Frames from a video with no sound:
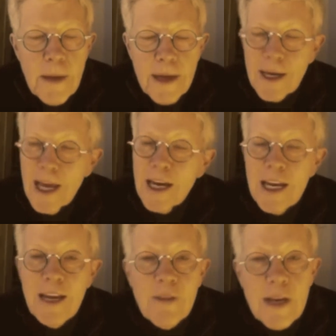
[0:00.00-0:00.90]
and
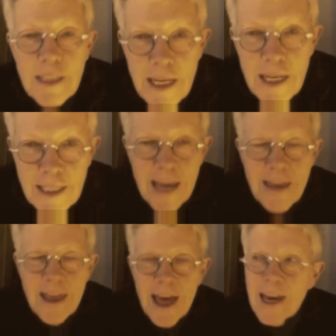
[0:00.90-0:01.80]
even as I say
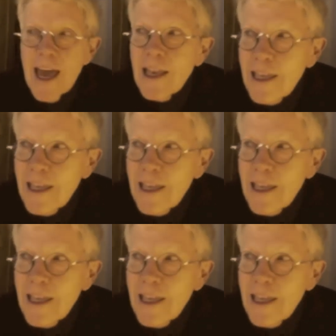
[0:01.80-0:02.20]
that, Nathalie,